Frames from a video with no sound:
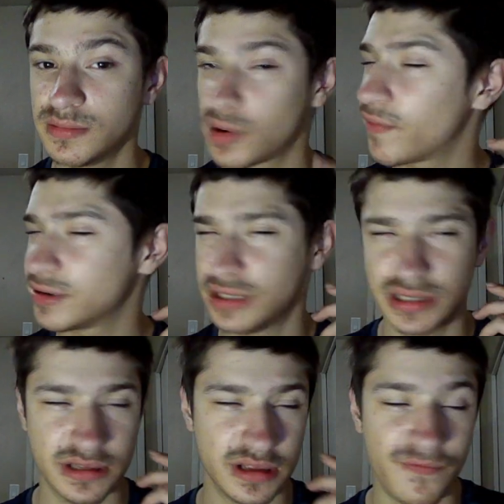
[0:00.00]
but overall just
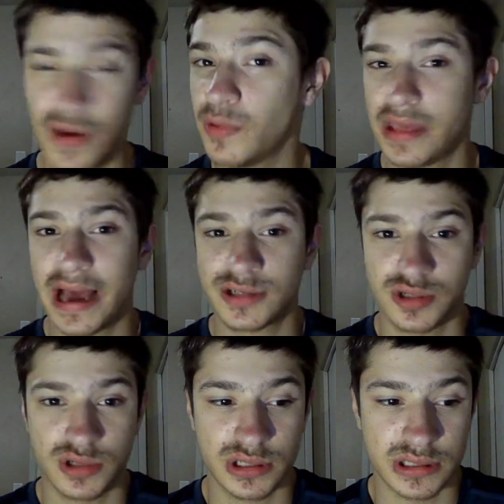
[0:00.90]
feel the actual
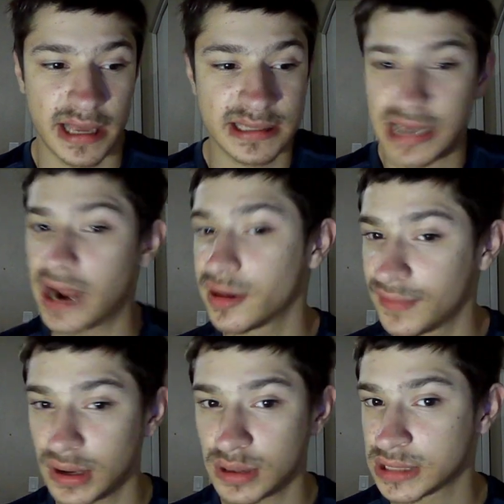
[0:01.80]
just entirety of the
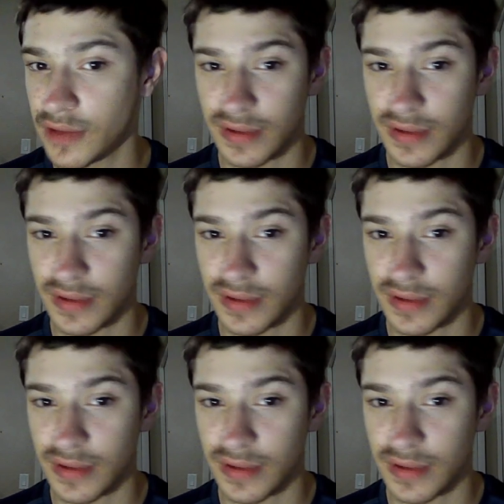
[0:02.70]
video itself.